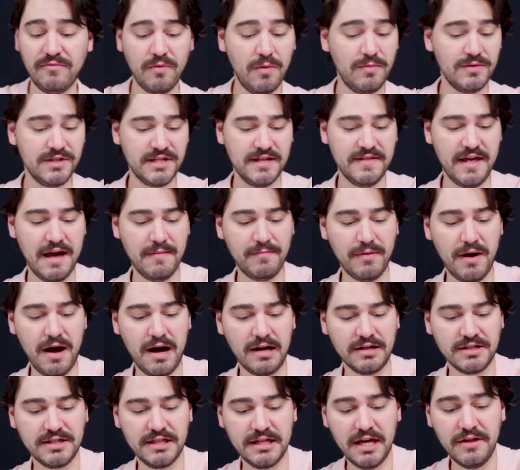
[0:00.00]
of what was in that
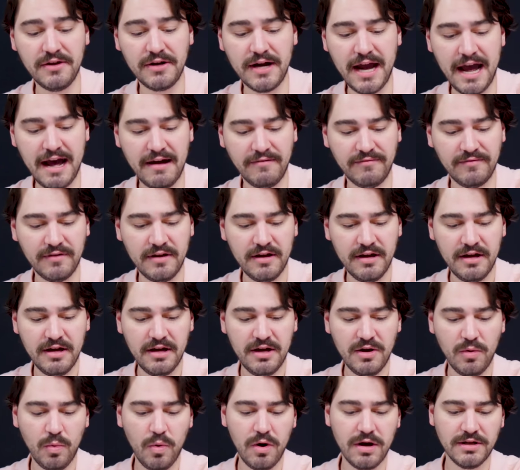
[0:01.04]
box. The other half
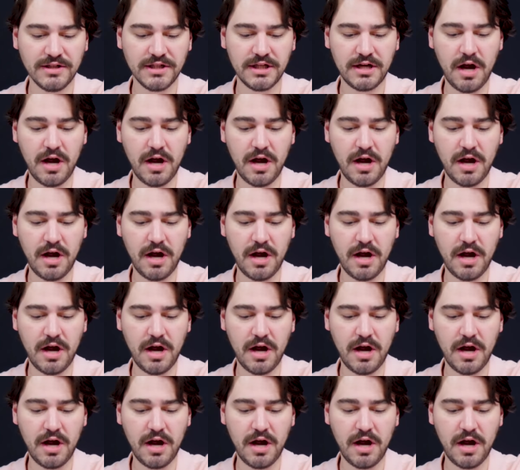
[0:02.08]
was